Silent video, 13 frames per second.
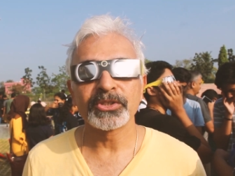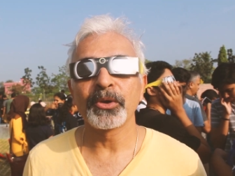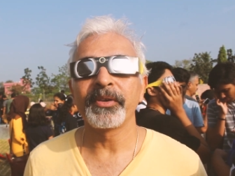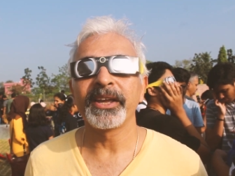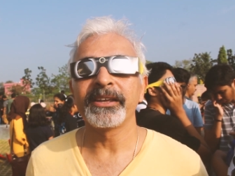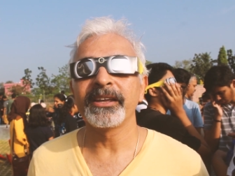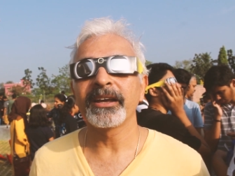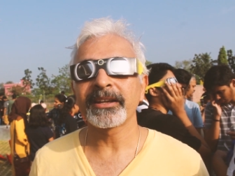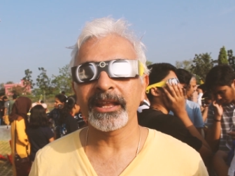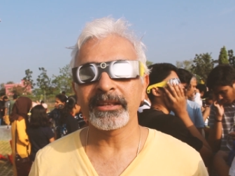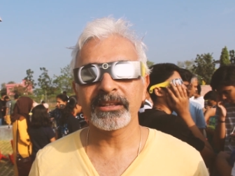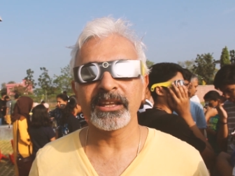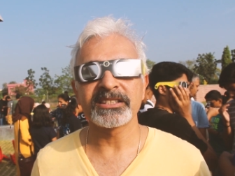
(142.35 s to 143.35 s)
So we're here
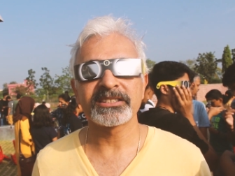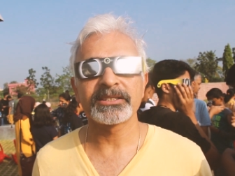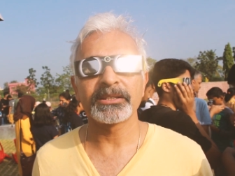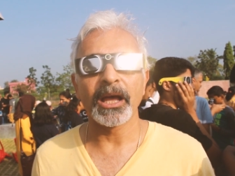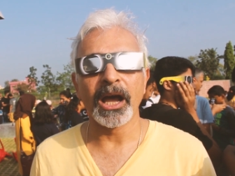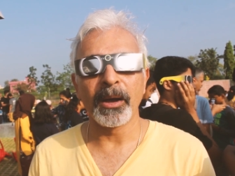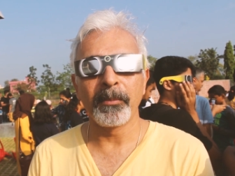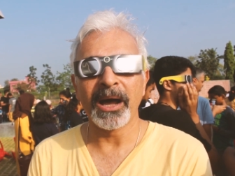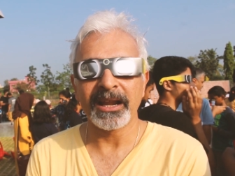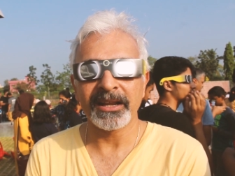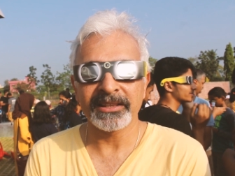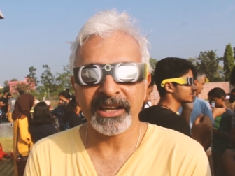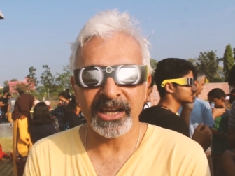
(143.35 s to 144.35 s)
at this uh,
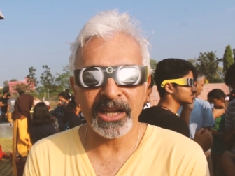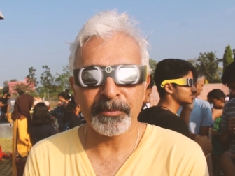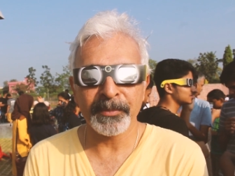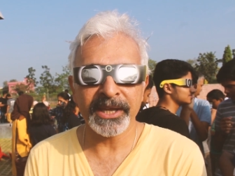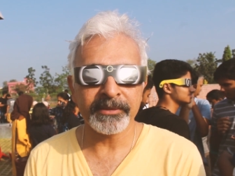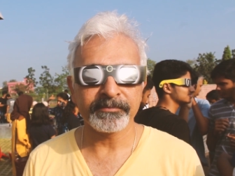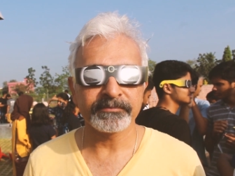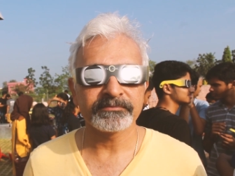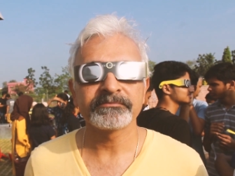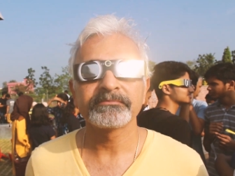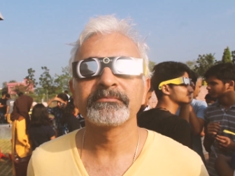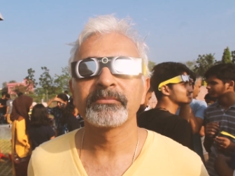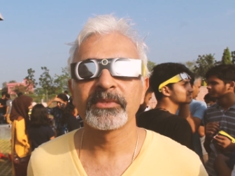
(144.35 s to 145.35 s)
Bharath Academy.
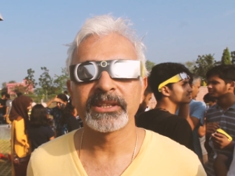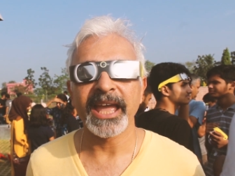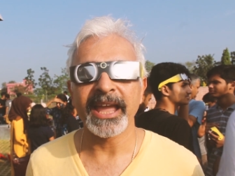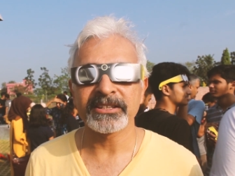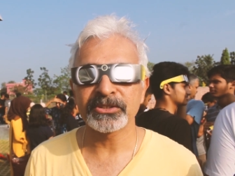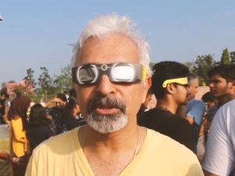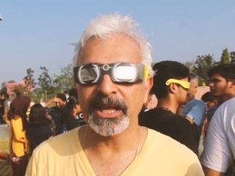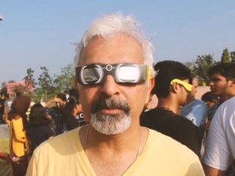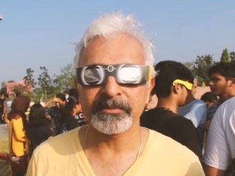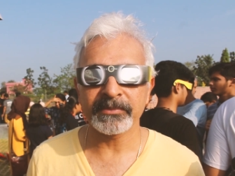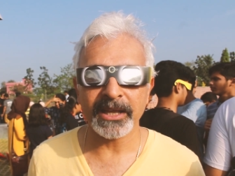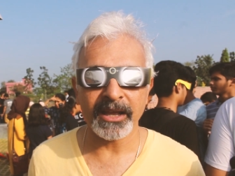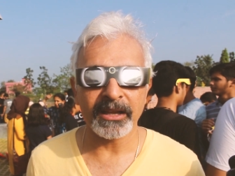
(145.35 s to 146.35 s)
Thanks to
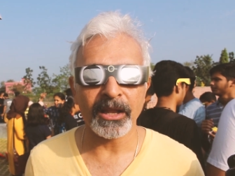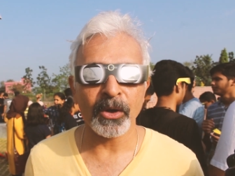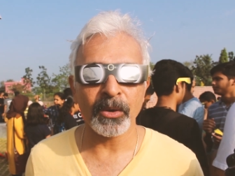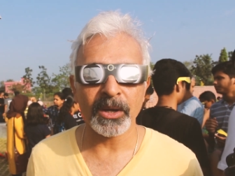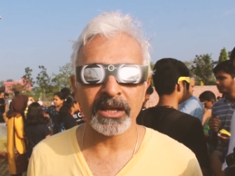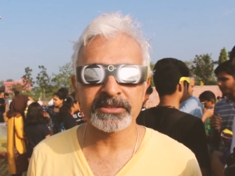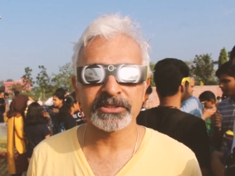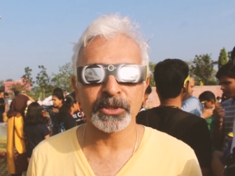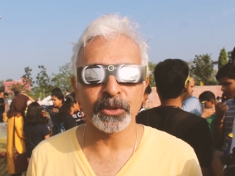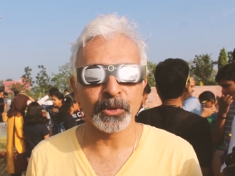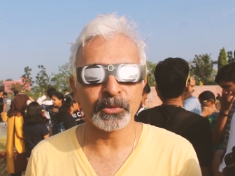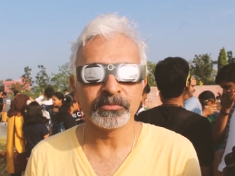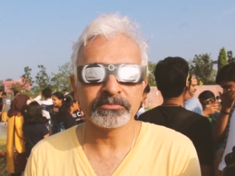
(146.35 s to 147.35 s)
them, they allowed us
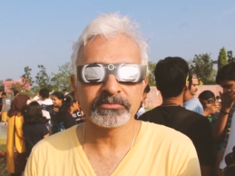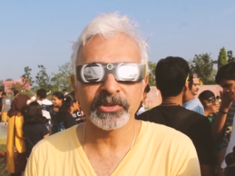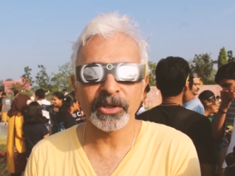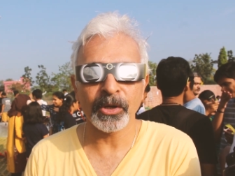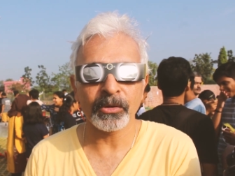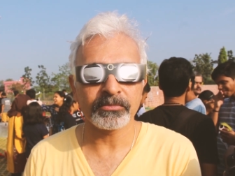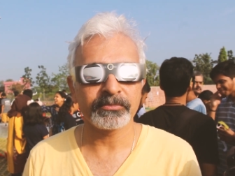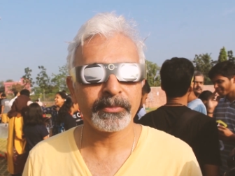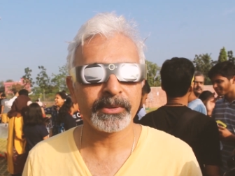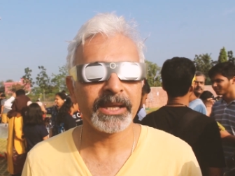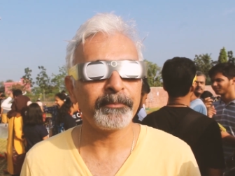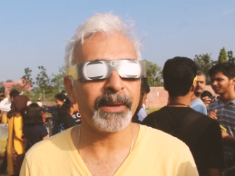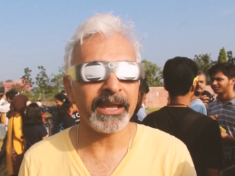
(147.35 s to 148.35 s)
to, you know,
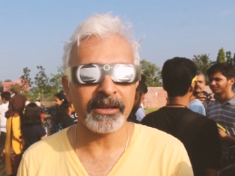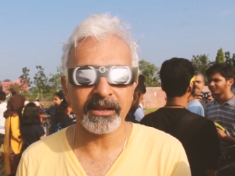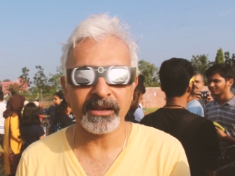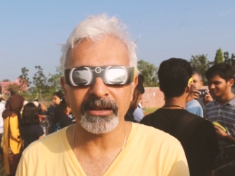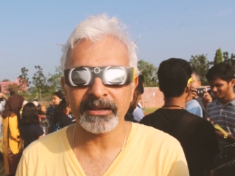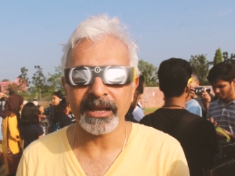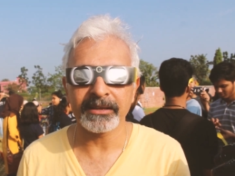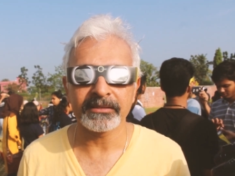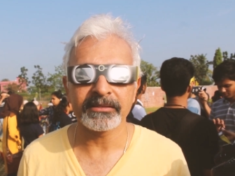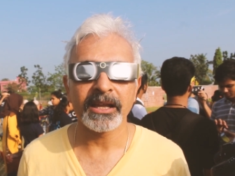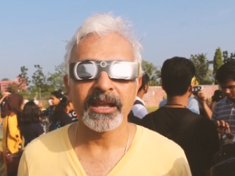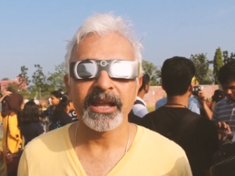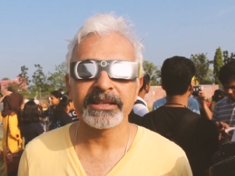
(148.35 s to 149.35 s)
be here
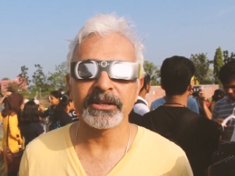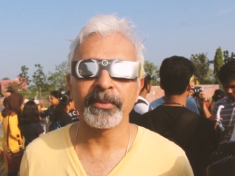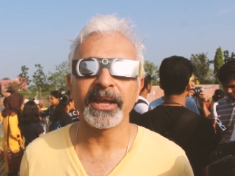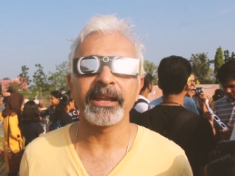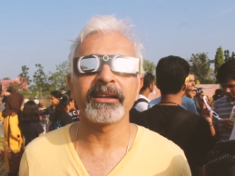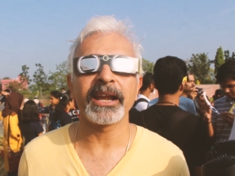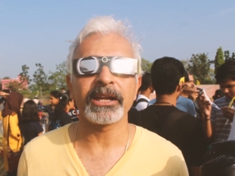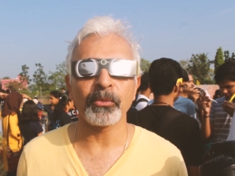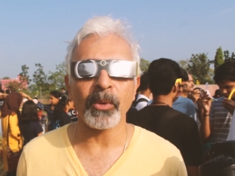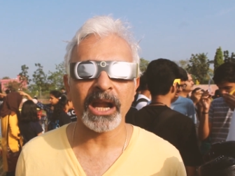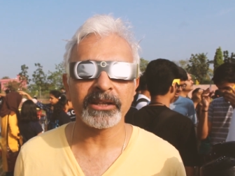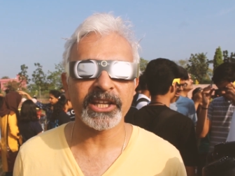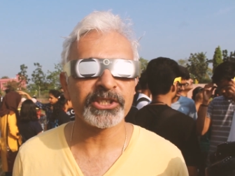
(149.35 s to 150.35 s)
and it's a very great
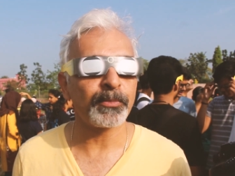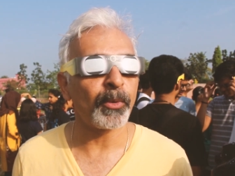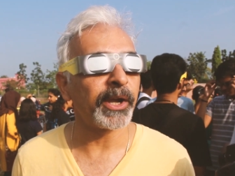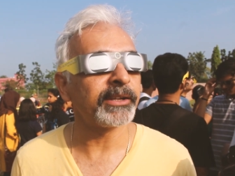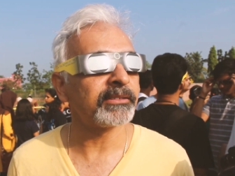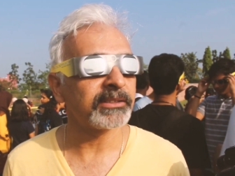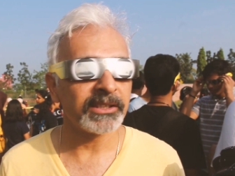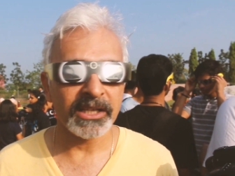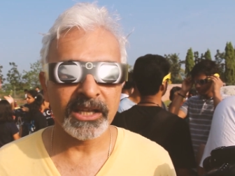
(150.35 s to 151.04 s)
vantage point. We